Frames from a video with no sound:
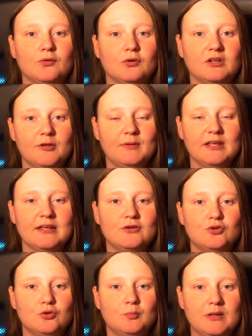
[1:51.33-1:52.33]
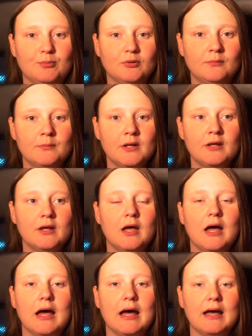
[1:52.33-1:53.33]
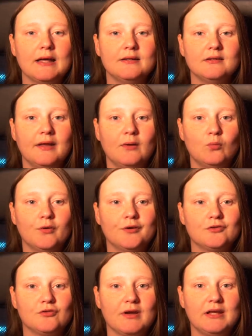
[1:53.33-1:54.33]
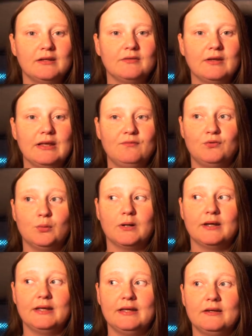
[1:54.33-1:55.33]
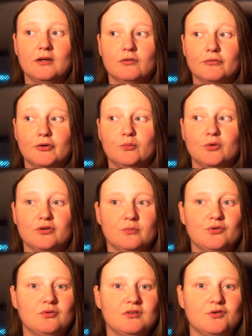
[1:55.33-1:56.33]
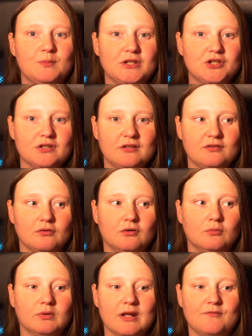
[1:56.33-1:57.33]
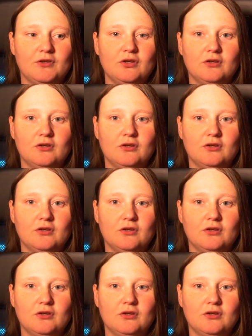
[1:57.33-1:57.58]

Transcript: for clipping it to people. And it works great if you are in a room where someone's doing speeches or whatever,